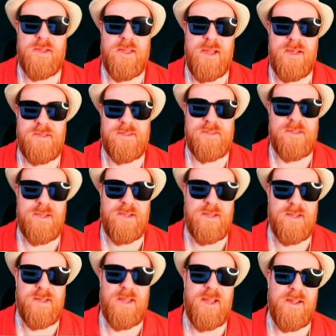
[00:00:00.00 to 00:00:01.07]
guess
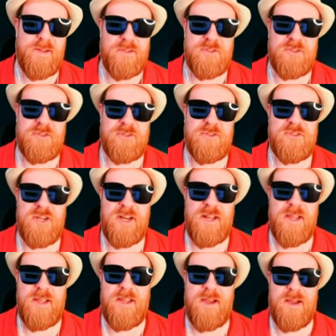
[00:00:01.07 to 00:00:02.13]
Asian
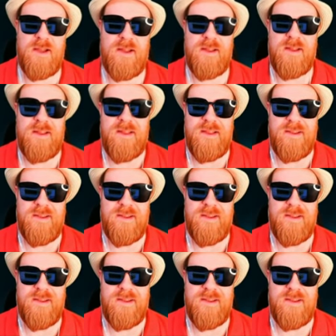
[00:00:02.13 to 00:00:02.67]
Jedi guy